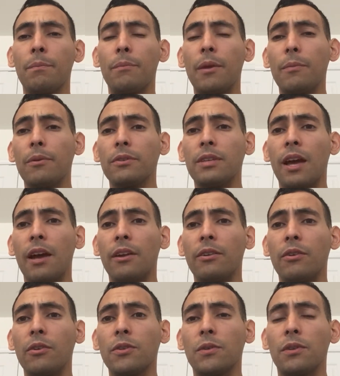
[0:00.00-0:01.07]
People
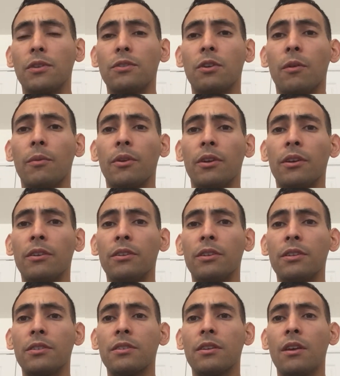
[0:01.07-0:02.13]
diagnosed with a terminal
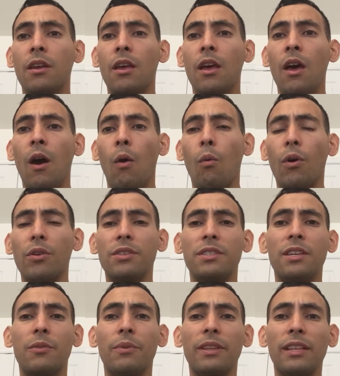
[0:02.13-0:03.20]
illness want to
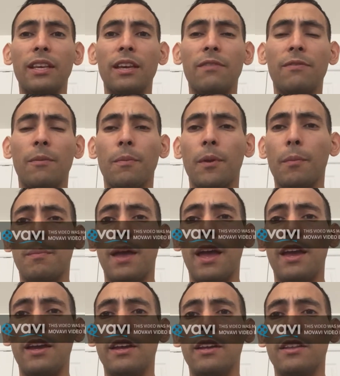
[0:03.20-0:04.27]
seek relief from their
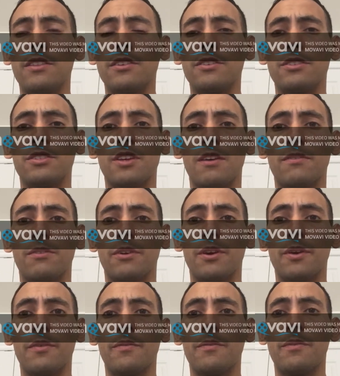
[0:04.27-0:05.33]
pain and their suffering,